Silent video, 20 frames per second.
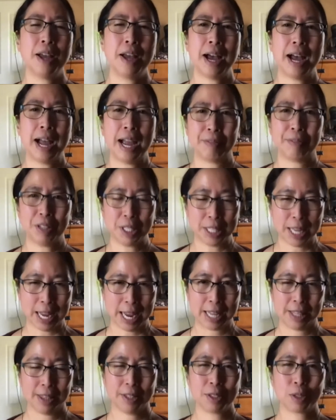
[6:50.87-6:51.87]
I've
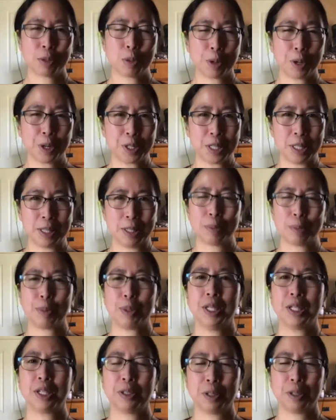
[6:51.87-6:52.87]
designed this course in this
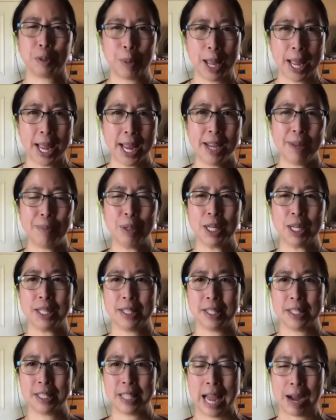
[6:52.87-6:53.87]
particular way because
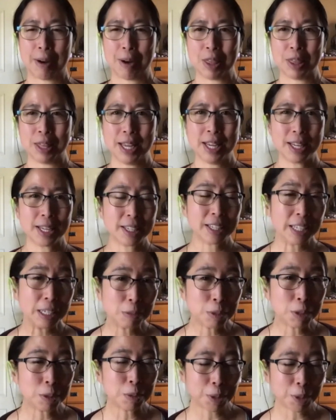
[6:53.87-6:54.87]
this is how I think it
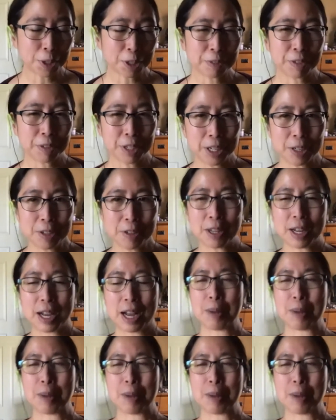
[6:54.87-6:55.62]
will work for you.